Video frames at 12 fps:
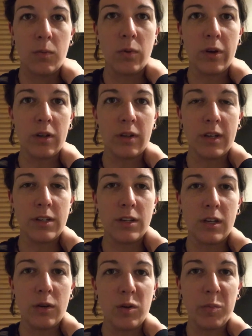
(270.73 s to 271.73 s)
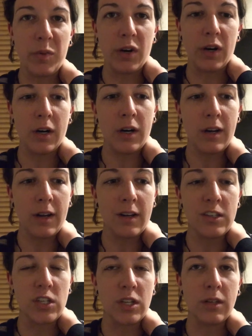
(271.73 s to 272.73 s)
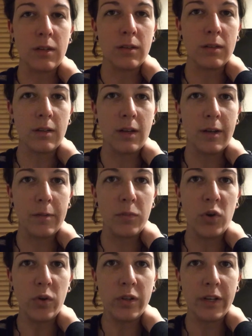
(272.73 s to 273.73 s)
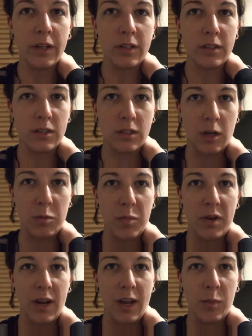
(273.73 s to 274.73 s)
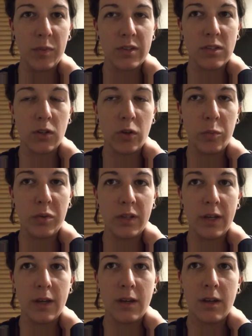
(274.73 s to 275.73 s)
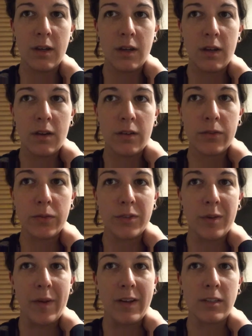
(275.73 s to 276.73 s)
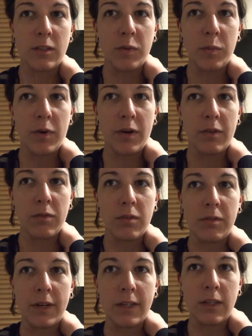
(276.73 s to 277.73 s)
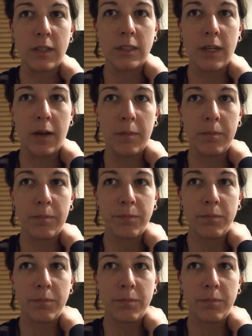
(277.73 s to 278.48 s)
will continue to burn until nuclear disarmament happens globally, which I imagine will be burning for a very long time.